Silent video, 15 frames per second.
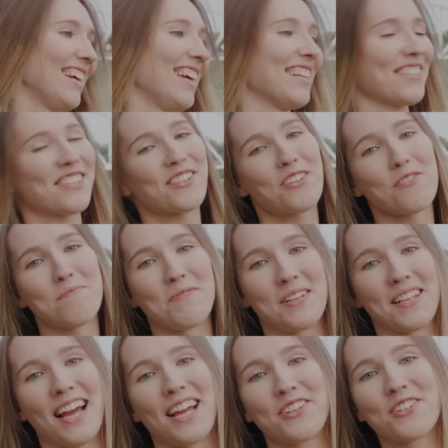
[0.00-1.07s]
It's
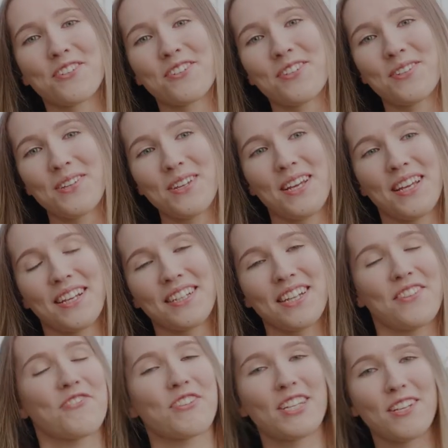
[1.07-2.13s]
stupid. I should
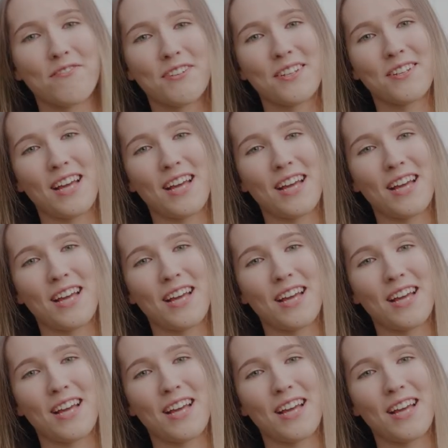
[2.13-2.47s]
get rid of it